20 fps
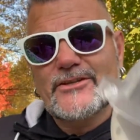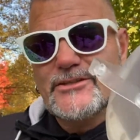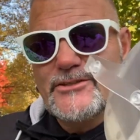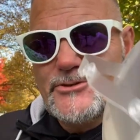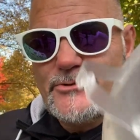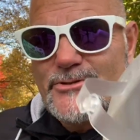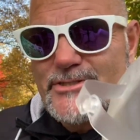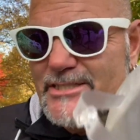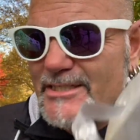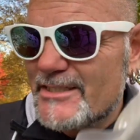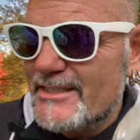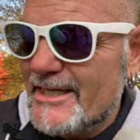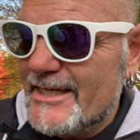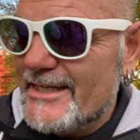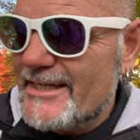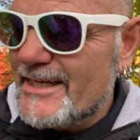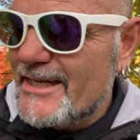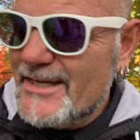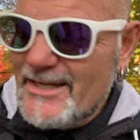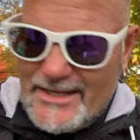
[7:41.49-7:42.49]
the Luci
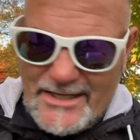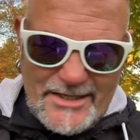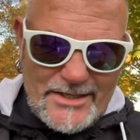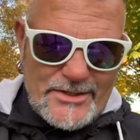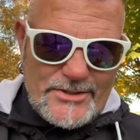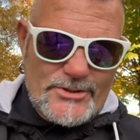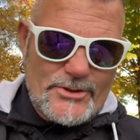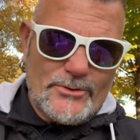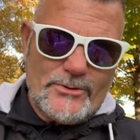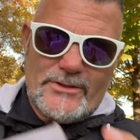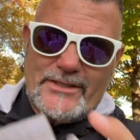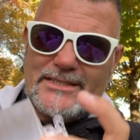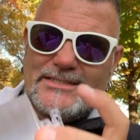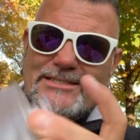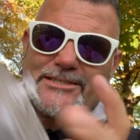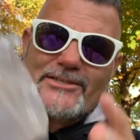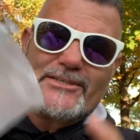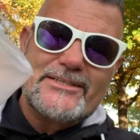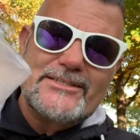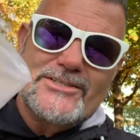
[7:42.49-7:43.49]
light. So
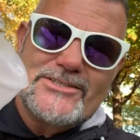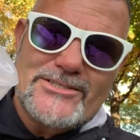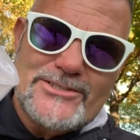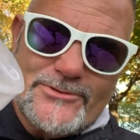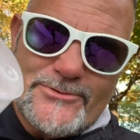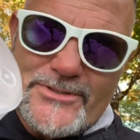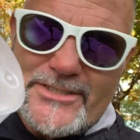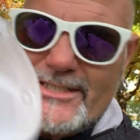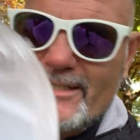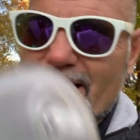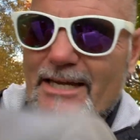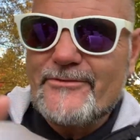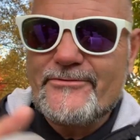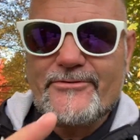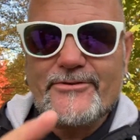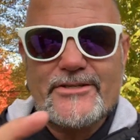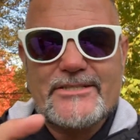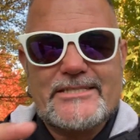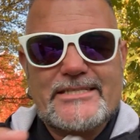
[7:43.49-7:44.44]
let's look at this Luci light for a